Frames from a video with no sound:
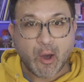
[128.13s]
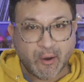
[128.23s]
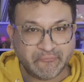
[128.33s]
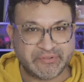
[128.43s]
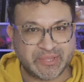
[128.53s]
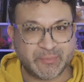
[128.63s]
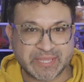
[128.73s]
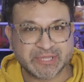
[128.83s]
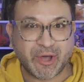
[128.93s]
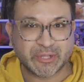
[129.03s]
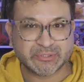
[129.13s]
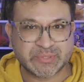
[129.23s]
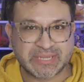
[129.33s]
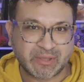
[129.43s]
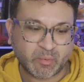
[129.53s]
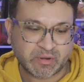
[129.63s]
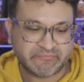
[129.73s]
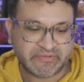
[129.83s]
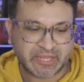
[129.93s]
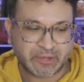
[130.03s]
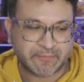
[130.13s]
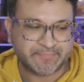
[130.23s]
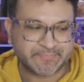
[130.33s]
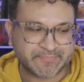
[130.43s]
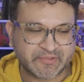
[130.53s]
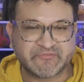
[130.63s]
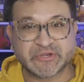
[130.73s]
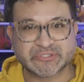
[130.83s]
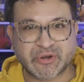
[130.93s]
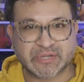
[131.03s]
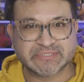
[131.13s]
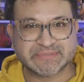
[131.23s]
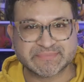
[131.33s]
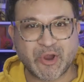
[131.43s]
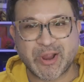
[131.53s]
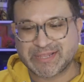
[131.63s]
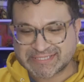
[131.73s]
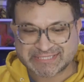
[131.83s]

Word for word: Hopefully, we can all do it in one video. Fingers crossed. All right, let's